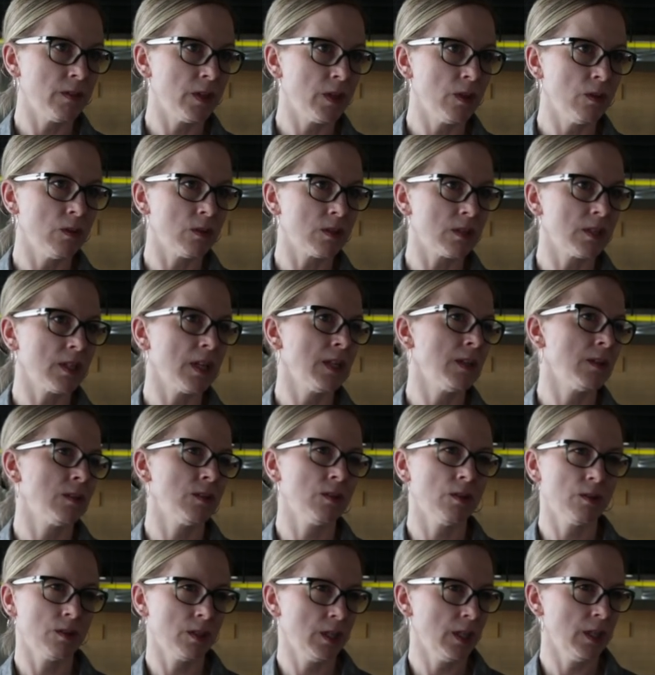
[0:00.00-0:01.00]
of use and
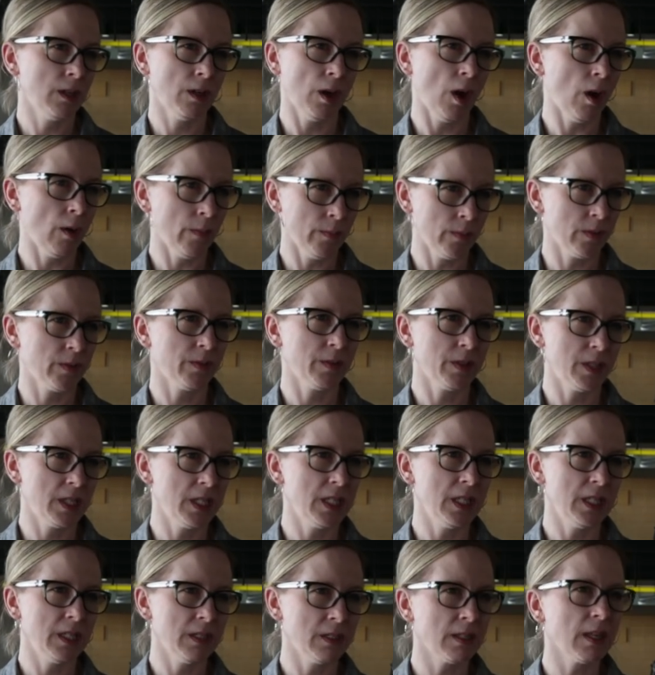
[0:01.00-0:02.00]
associated harms for
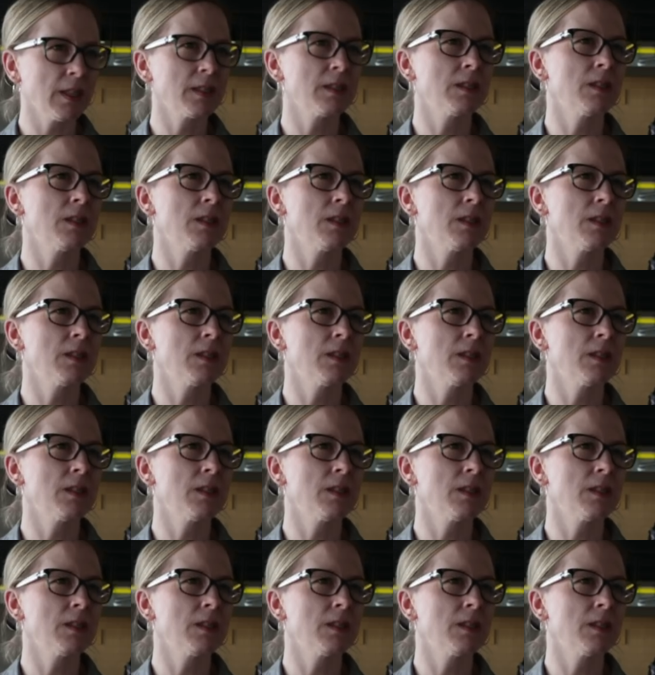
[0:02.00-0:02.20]
teens.